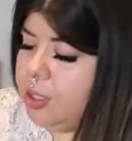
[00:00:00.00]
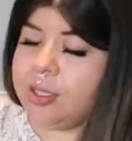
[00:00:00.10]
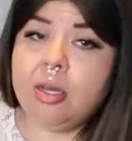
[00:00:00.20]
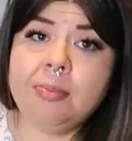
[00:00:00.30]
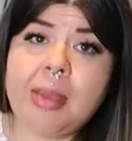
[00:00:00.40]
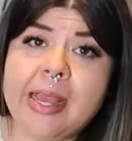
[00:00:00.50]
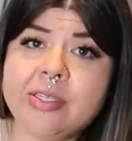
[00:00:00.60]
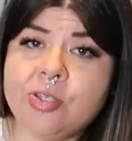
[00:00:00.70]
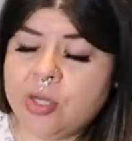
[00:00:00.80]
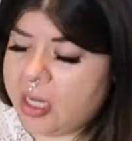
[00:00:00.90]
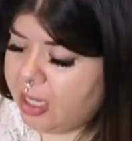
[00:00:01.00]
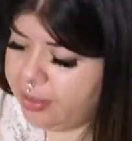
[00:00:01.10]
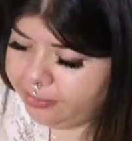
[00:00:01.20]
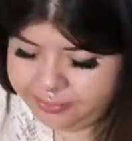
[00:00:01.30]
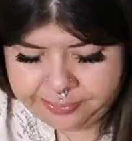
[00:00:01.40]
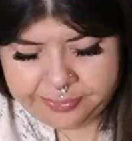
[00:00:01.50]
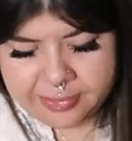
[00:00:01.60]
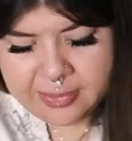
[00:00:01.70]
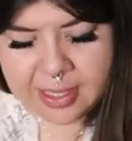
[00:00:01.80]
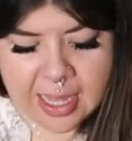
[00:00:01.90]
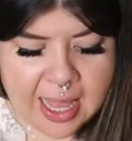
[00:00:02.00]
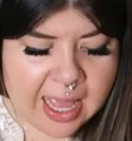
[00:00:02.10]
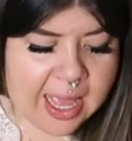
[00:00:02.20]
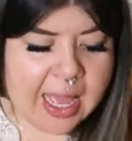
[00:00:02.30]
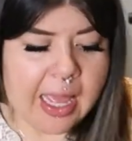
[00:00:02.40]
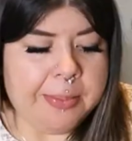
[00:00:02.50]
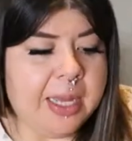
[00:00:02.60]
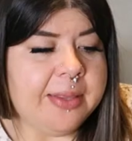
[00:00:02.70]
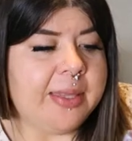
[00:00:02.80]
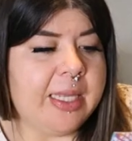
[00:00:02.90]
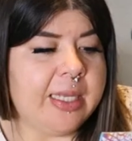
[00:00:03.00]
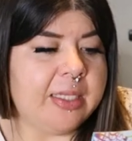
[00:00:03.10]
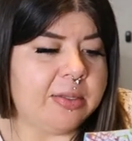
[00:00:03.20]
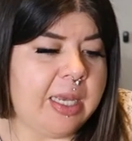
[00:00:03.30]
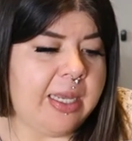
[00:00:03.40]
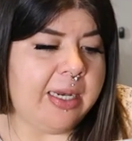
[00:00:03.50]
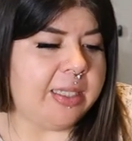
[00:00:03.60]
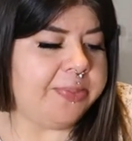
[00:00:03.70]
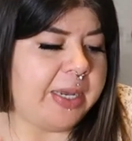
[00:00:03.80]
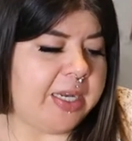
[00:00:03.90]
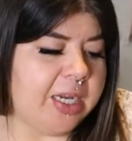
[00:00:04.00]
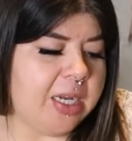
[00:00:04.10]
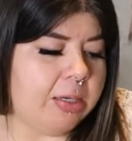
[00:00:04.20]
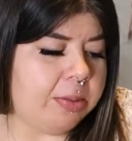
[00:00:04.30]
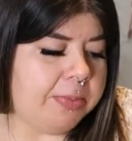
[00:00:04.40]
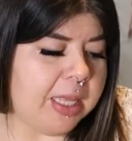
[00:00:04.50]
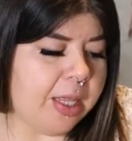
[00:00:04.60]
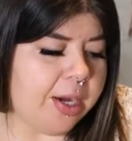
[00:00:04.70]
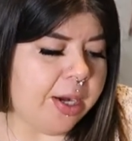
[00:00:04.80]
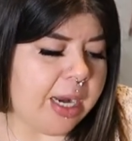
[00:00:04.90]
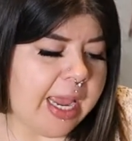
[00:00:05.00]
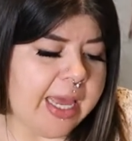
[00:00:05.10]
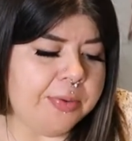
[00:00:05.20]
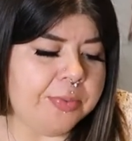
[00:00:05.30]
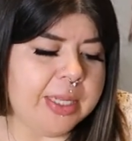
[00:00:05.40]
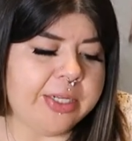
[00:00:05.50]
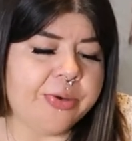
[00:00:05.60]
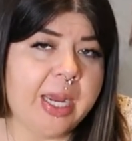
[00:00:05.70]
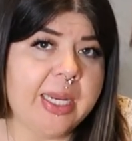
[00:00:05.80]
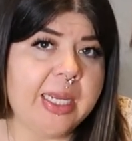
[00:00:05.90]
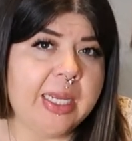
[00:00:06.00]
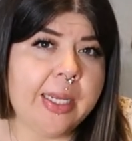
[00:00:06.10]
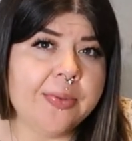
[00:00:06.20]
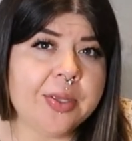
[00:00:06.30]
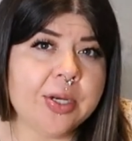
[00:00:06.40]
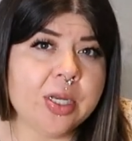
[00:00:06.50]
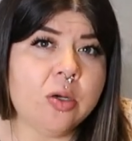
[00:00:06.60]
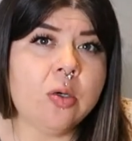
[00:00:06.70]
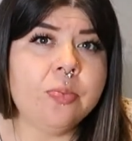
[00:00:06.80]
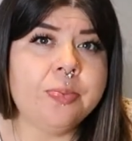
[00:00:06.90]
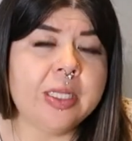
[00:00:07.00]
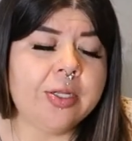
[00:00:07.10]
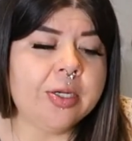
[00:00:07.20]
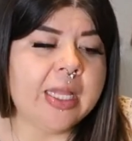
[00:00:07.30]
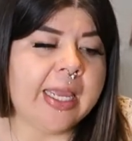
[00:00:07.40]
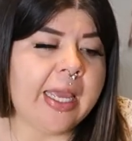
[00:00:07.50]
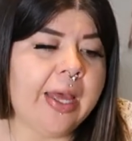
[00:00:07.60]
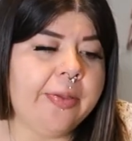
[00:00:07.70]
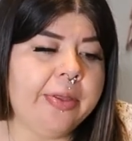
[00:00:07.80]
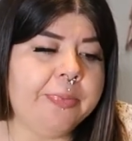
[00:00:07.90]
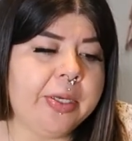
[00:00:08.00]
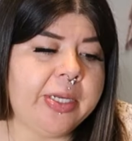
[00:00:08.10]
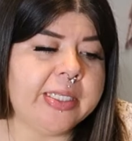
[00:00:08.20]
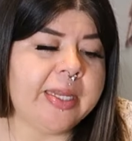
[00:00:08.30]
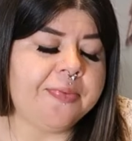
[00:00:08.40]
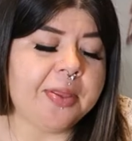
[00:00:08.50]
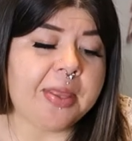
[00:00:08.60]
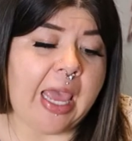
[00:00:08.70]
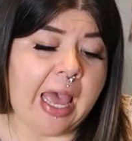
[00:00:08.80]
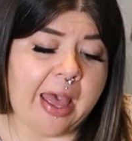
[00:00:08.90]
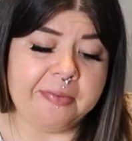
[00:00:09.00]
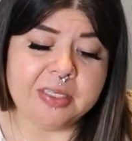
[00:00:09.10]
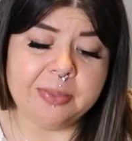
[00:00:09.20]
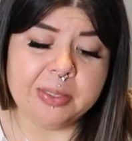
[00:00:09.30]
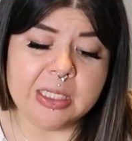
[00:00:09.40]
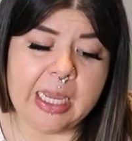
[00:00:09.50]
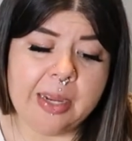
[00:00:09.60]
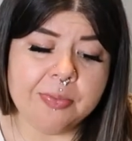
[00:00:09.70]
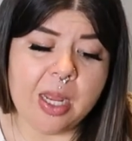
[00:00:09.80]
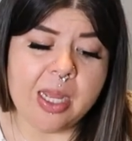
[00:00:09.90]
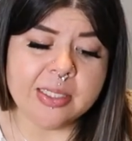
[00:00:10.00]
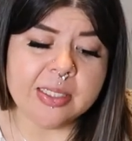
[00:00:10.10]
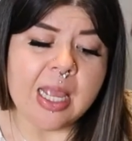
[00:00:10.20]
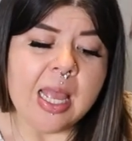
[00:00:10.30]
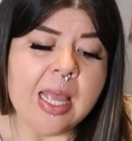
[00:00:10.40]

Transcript: on the whole mask train, I bought these, and it's by Nicole Miller. I hadn't really tried any of the Nicole Miller, like, health and beauty stuff that they have typically at Ross.